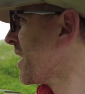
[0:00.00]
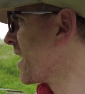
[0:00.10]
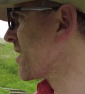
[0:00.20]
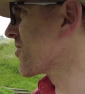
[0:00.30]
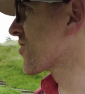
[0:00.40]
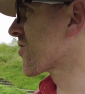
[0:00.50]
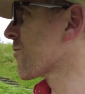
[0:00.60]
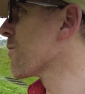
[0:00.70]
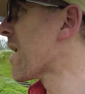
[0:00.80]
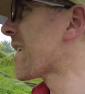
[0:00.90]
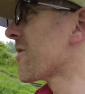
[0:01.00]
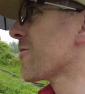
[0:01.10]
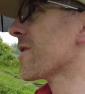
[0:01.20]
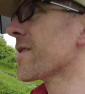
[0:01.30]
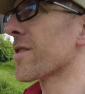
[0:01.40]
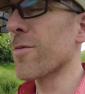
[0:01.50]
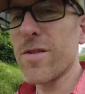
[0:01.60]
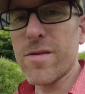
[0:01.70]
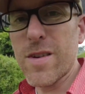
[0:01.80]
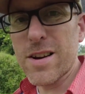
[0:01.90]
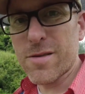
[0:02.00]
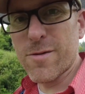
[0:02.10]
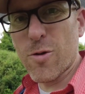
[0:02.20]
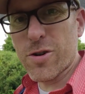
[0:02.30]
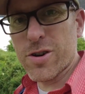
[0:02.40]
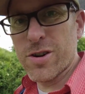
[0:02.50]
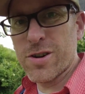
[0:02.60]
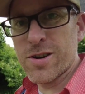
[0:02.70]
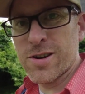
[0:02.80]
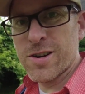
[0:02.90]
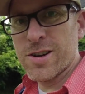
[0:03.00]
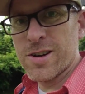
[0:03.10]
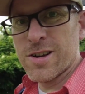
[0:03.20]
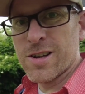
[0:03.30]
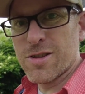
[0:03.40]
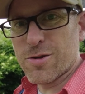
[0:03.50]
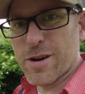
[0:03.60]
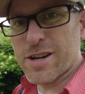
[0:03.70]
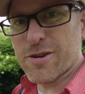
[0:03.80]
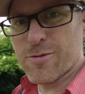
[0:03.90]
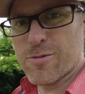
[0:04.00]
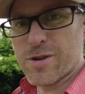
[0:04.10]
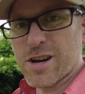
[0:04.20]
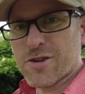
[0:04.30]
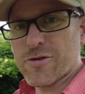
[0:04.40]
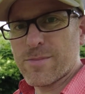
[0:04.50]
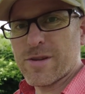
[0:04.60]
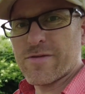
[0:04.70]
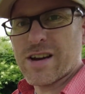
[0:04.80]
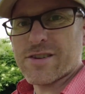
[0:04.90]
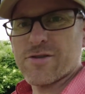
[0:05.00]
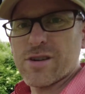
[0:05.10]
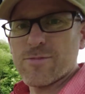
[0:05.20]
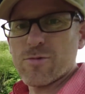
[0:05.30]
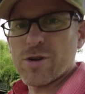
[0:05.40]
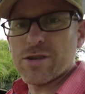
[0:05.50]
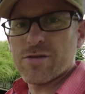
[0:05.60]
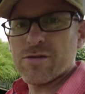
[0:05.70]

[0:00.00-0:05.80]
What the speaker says: And just to remind you that this was in fact a fort, look right here. We got creepy factor number 1.